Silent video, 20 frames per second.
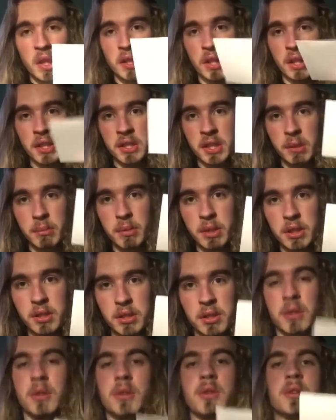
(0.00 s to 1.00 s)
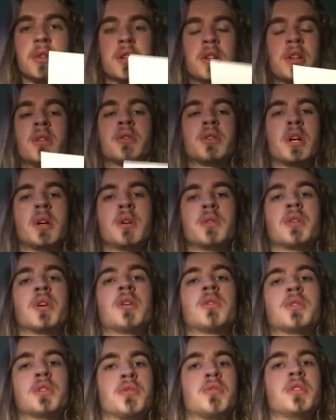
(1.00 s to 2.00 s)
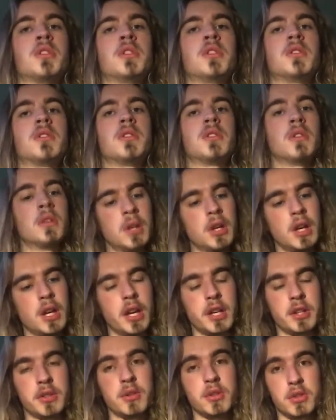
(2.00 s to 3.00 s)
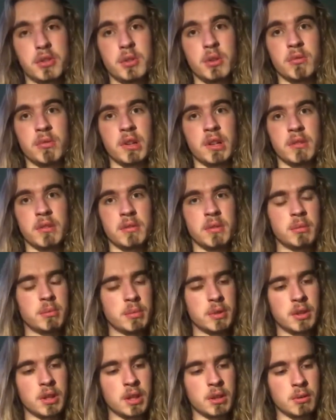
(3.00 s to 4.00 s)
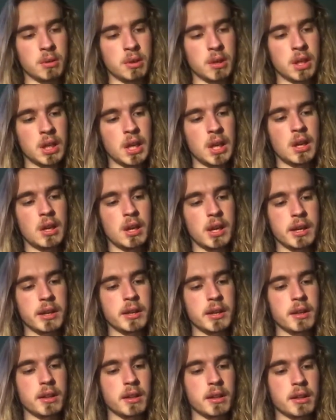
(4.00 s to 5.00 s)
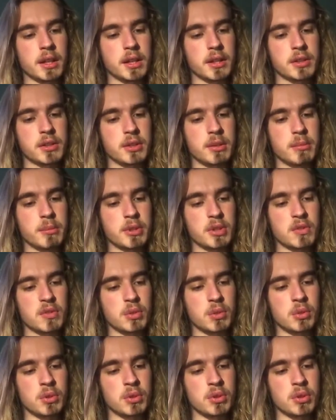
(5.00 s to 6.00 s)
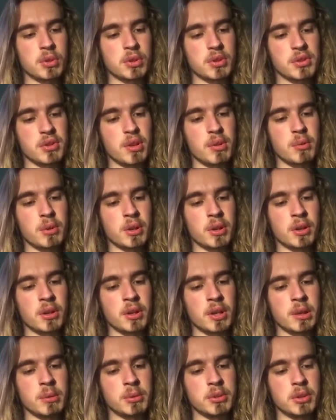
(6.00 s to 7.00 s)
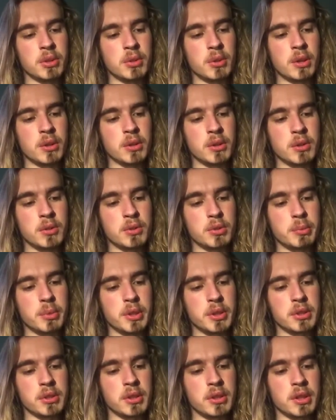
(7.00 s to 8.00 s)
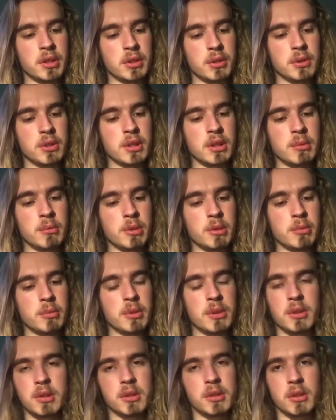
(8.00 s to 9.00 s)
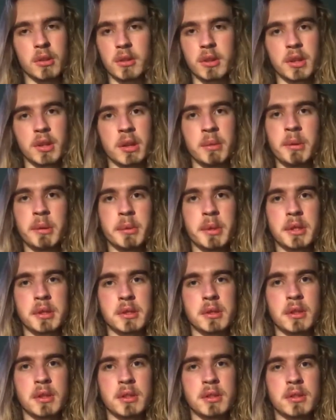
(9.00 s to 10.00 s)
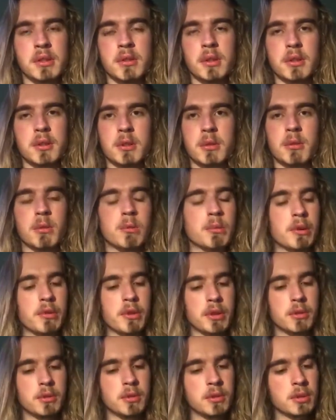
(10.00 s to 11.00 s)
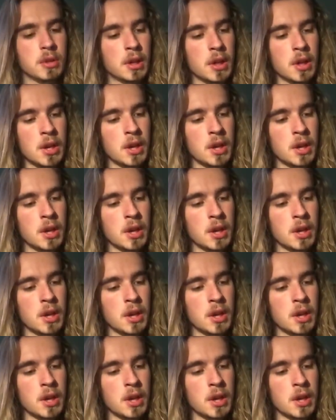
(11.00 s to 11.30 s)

they sent me this note, and i would i would I'll just read it to you. It's not so relevant, but anyway. Hiya, thanks so much for your order. Sorry we aren't able to do our usual personalised note at the moment. Don't care about personalised note, I just want my record